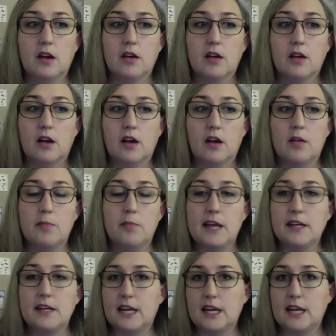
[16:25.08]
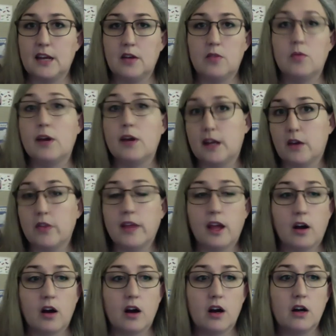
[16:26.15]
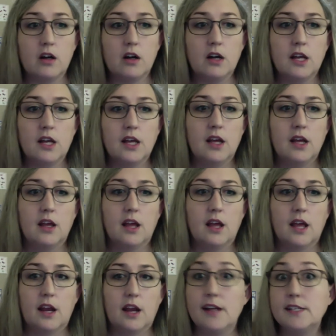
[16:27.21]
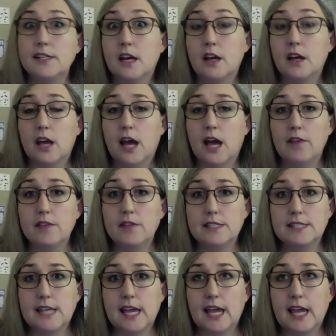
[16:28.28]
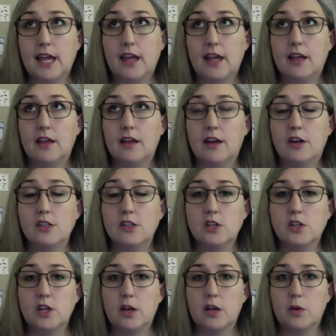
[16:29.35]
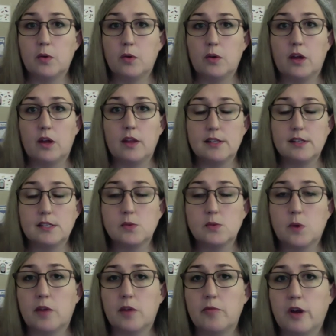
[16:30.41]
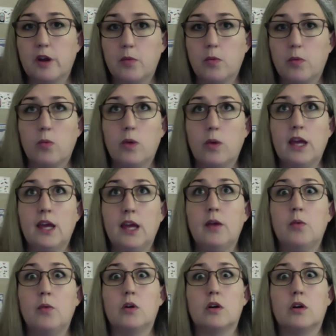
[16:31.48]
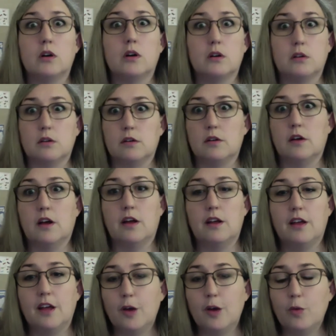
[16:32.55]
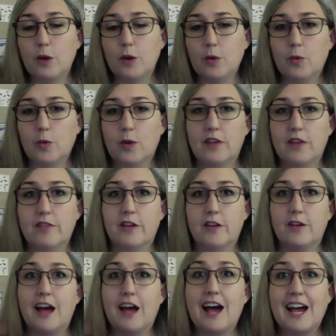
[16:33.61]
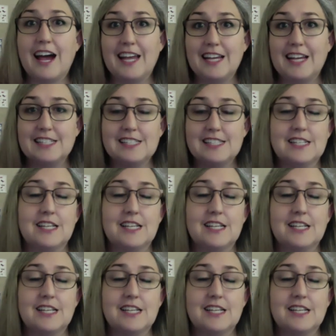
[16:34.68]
are mandated, and right now they are. And I tell you, I have to say, Arizona, that's just where I'm from, we were one of the highest